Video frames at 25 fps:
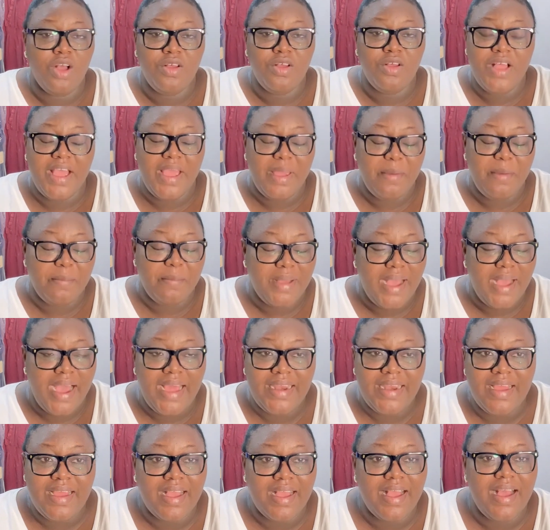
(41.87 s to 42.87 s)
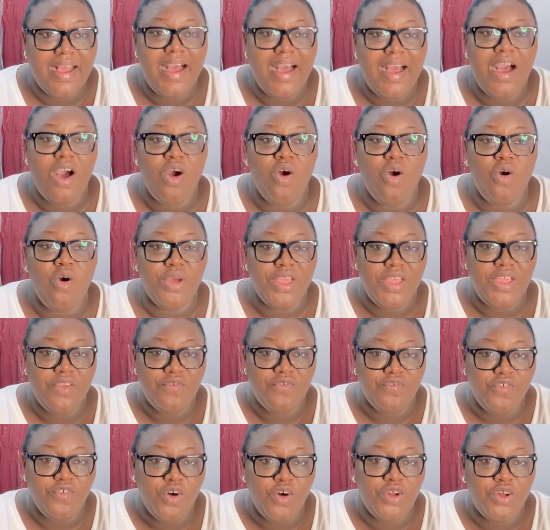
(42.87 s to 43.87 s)
Kanaga, or
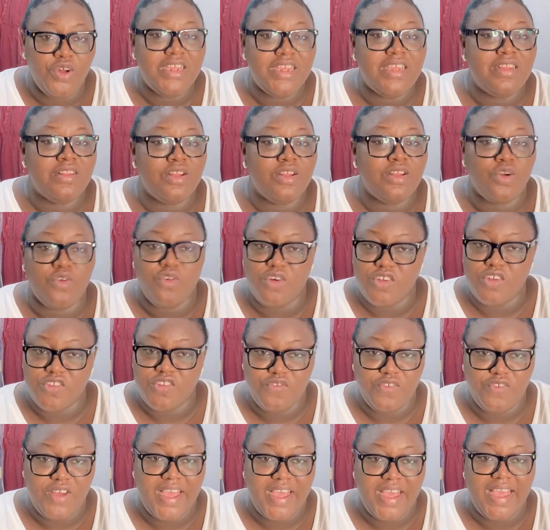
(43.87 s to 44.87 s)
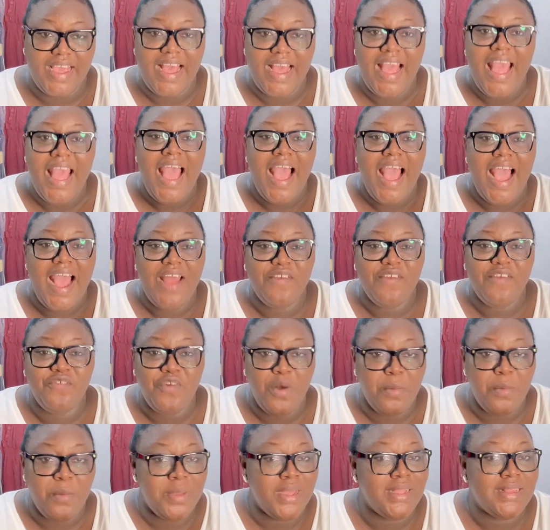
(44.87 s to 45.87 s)
Yvonne in the crossfire, and
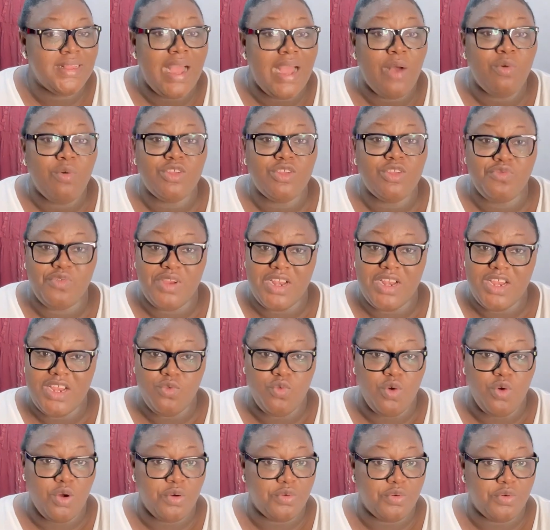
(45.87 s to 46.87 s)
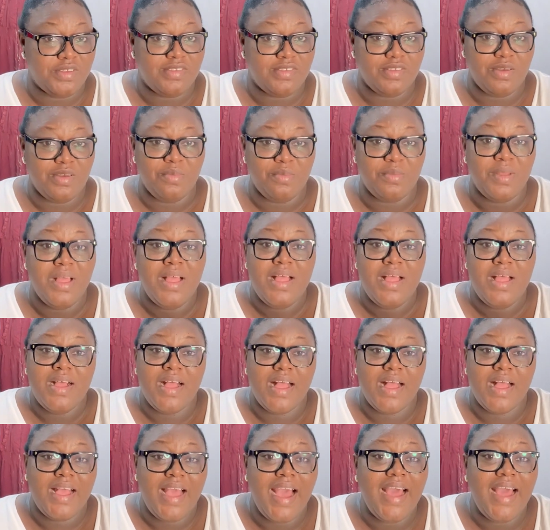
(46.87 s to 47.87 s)
for me that was really worrisome.
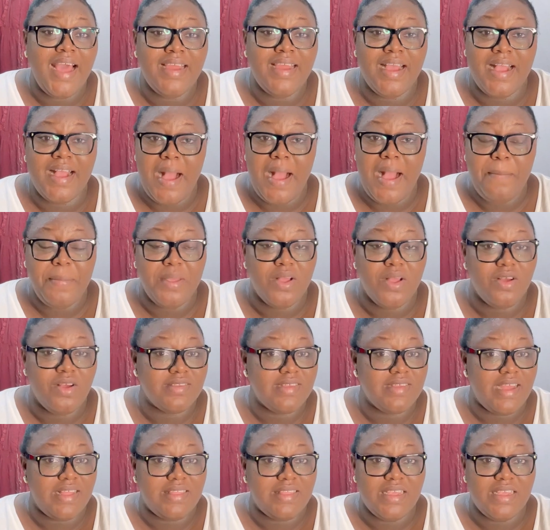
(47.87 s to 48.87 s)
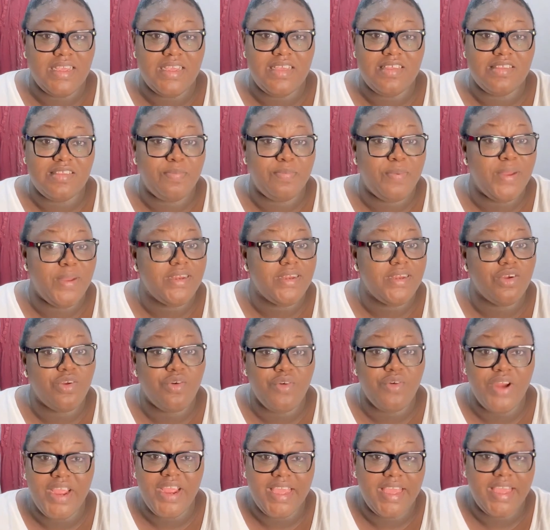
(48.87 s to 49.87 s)
Kanaga, because I think he's played a
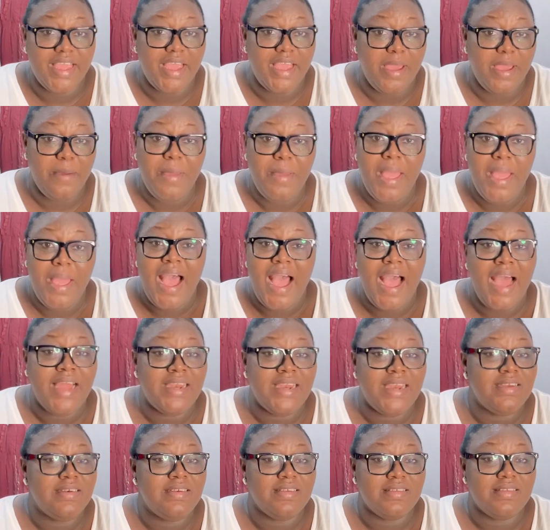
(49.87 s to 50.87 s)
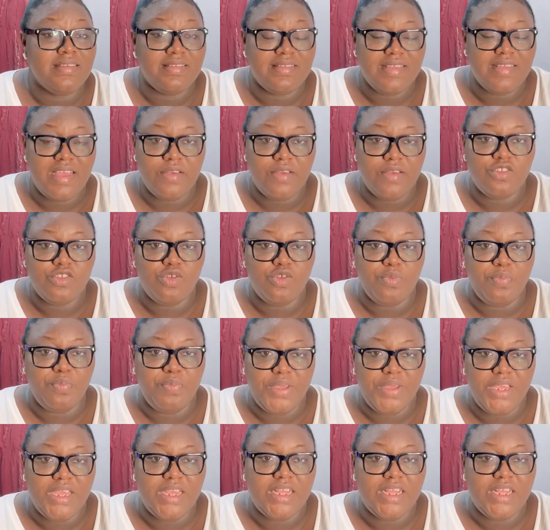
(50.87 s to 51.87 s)
great game and he deserves to
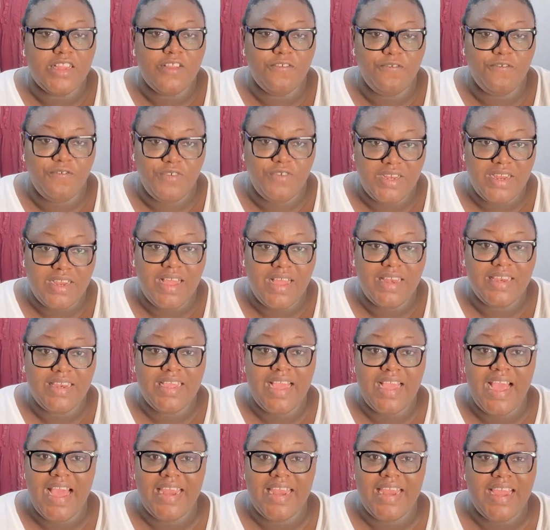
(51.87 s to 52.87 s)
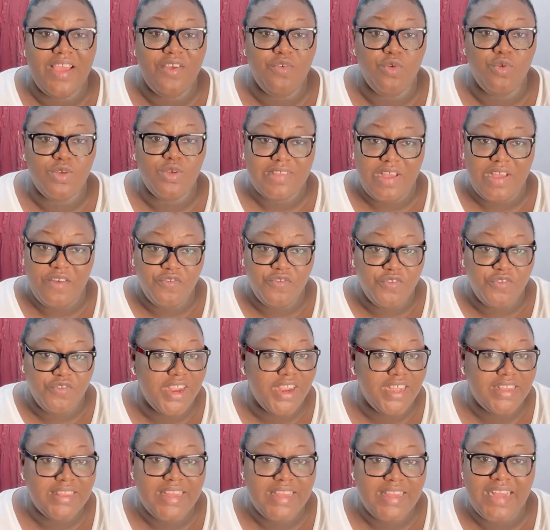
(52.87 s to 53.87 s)
be in the finale, and I was
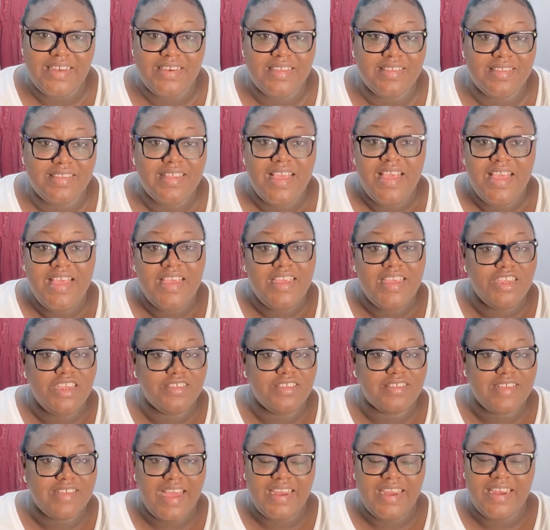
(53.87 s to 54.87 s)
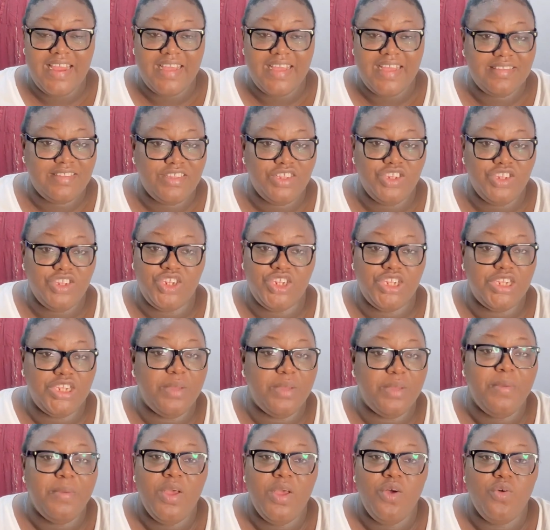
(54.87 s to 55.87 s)
afraid that his canasty
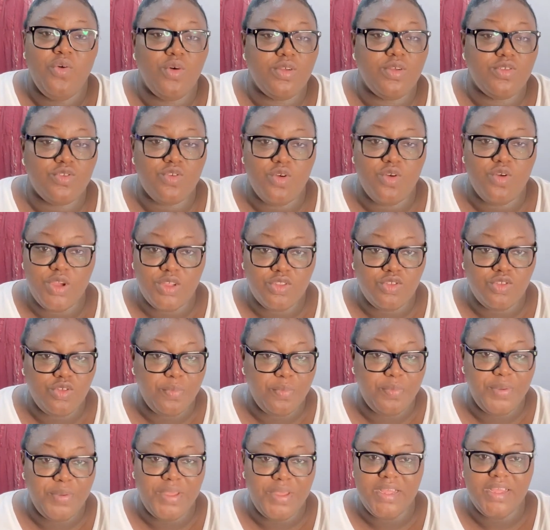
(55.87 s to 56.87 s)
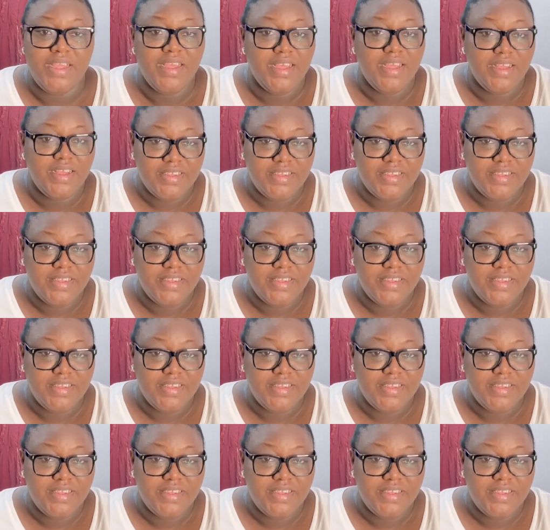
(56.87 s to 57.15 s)
ship was going to be